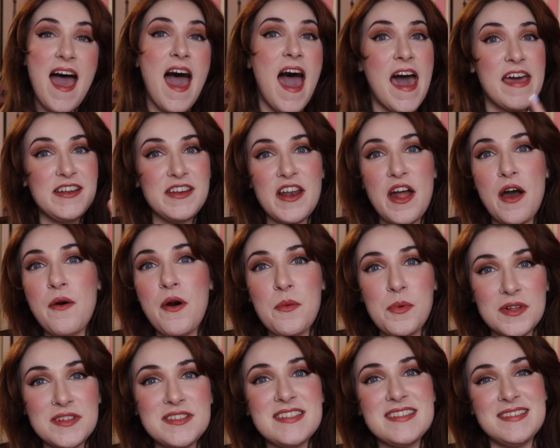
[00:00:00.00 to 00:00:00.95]
And you know what?
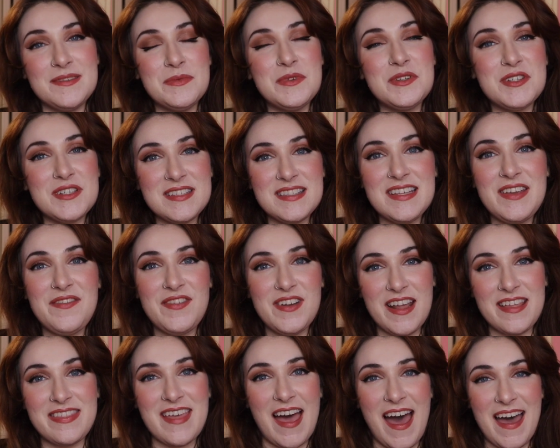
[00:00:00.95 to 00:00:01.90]
We'll just leave it
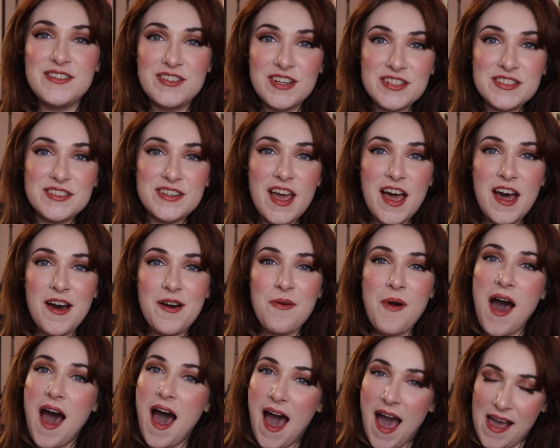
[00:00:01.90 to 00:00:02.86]
at that. Just
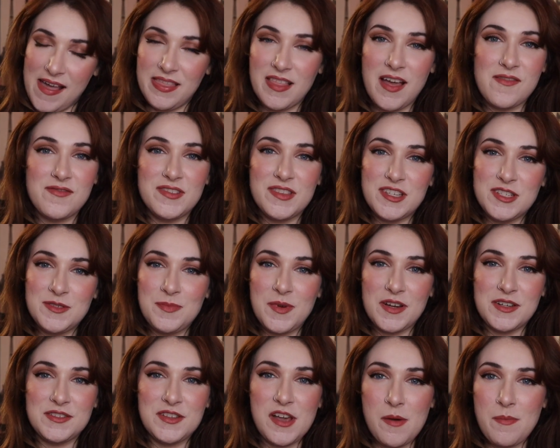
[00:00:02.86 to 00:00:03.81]
know I loved this
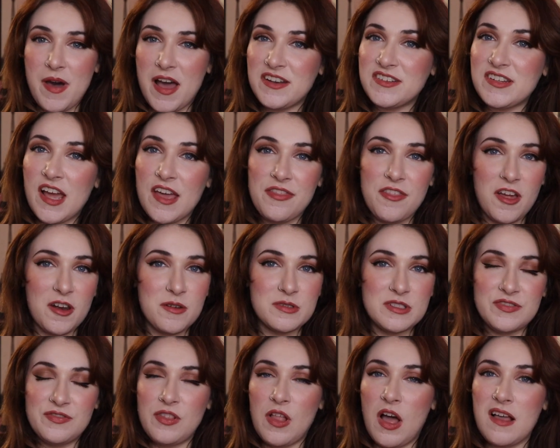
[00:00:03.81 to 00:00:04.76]
book so much. I thought it
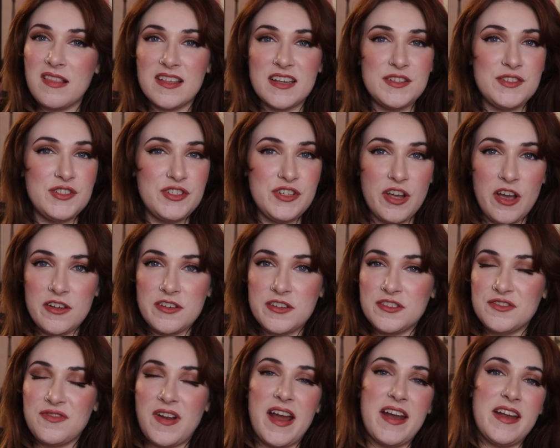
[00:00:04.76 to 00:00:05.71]
was flawless.
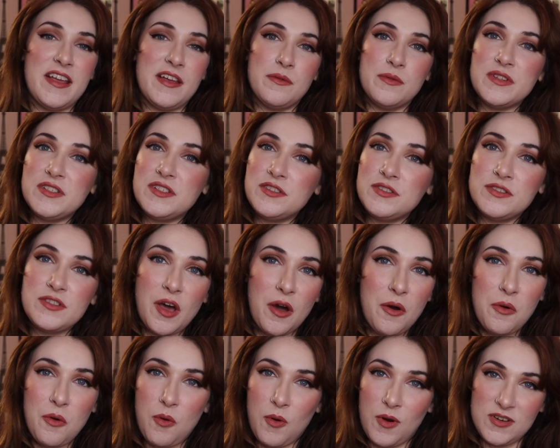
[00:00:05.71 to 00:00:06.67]
Gianna's writing was
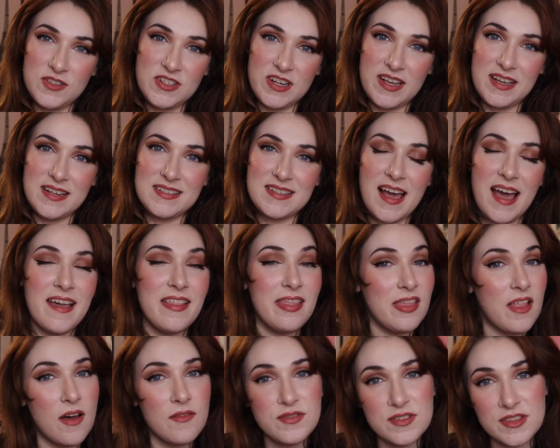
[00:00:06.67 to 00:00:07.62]
so gorgeous. I
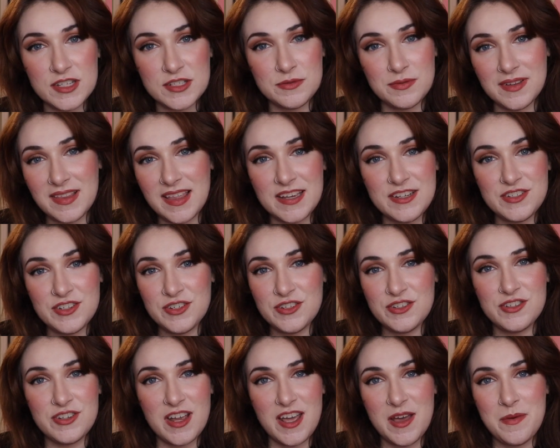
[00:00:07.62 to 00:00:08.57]
loved this
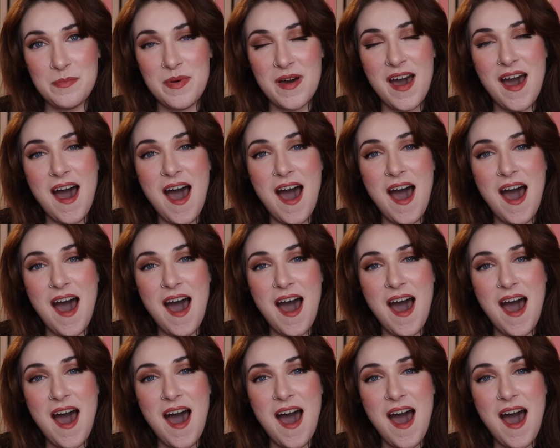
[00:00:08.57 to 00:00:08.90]
relationship.